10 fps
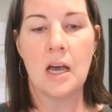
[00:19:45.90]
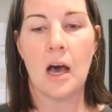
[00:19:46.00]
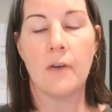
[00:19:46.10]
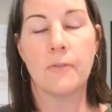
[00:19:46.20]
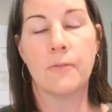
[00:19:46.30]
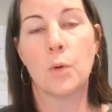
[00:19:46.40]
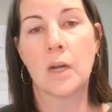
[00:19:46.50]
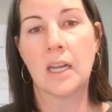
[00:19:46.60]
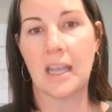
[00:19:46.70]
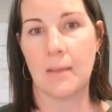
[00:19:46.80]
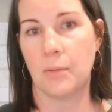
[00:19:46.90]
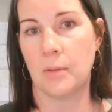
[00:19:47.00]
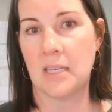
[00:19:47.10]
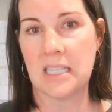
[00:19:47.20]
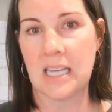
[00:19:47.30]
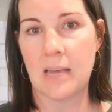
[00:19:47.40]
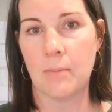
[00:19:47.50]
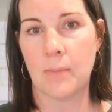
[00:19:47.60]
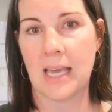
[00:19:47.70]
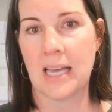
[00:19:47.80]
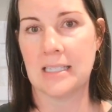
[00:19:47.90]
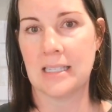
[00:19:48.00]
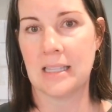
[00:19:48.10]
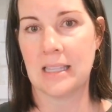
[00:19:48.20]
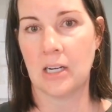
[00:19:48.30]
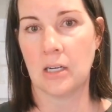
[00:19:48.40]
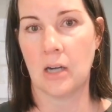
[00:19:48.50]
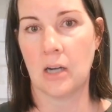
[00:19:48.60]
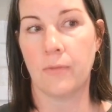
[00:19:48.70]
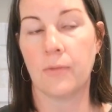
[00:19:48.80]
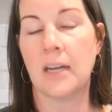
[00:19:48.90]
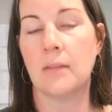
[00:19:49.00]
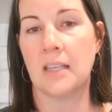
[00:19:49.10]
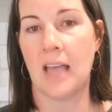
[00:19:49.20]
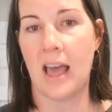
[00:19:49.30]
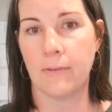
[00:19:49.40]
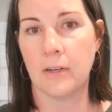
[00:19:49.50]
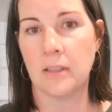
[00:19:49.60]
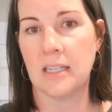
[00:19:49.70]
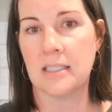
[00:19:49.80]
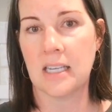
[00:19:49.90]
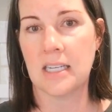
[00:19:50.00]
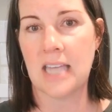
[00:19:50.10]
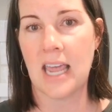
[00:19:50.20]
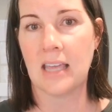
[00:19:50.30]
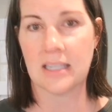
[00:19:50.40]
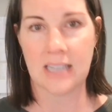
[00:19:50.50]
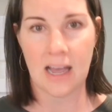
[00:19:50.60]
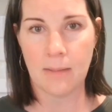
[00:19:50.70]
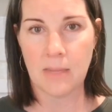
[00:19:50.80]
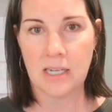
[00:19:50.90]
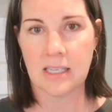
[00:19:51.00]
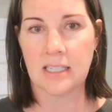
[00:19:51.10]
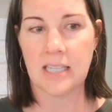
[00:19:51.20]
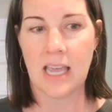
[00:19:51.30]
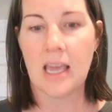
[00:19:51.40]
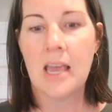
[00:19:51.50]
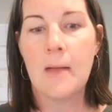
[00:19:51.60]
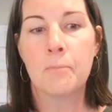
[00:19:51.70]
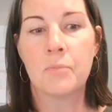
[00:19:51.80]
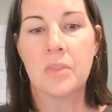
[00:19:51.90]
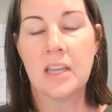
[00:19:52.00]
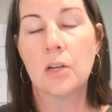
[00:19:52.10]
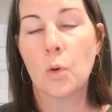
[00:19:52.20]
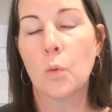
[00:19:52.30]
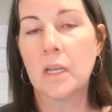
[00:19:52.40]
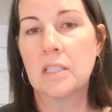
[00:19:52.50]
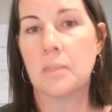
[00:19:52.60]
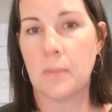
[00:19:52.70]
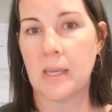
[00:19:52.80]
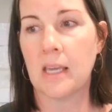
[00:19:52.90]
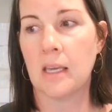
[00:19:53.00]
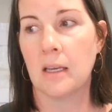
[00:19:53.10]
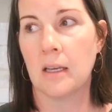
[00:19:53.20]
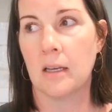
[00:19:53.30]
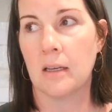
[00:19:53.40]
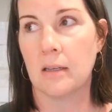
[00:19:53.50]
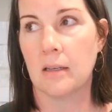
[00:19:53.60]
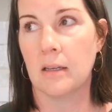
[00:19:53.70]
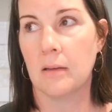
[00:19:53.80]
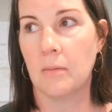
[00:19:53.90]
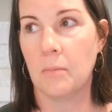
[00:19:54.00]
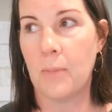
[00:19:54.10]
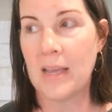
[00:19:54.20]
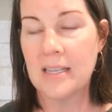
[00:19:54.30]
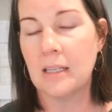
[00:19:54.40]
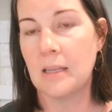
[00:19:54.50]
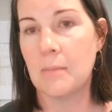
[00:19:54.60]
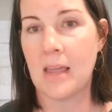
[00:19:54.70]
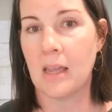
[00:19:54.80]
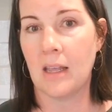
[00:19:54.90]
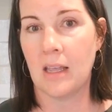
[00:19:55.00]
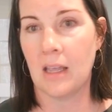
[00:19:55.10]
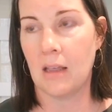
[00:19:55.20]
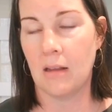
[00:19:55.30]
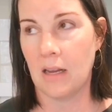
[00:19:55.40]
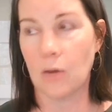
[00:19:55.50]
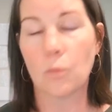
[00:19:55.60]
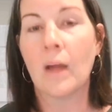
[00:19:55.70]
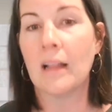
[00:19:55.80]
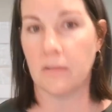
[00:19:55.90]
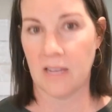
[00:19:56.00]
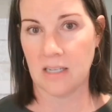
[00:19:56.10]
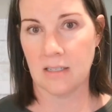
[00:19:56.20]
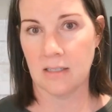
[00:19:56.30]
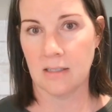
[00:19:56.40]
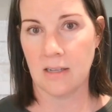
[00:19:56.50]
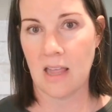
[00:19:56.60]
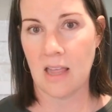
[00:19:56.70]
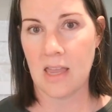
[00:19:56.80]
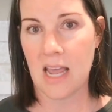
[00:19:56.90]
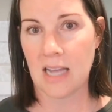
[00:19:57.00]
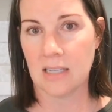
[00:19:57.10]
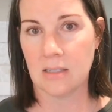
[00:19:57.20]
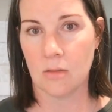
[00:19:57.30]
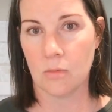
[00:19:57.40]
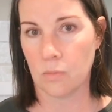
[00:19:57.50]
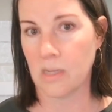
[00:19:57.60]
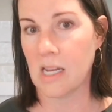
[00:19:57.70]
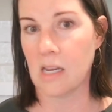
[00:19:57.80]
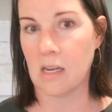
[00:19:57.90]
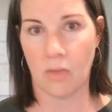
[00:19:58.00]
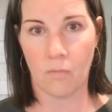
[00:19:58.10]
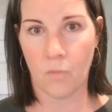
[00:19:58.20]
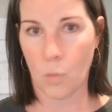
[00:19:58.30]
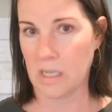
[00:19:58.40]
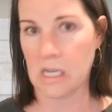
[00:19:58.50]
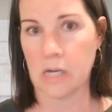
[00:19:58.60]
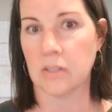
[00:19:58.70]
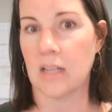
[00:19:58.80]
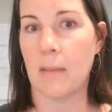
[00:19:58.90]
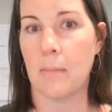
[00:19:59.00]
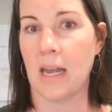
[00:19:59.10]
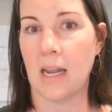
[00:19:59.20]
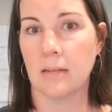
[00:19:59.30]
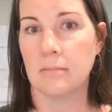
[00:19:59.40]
avoid implementing it because they're afraid of the effort that it's going to take, the time that it's going to take, they're going to be basically made irrelevant in the next 3 to 4 years, I'm betting.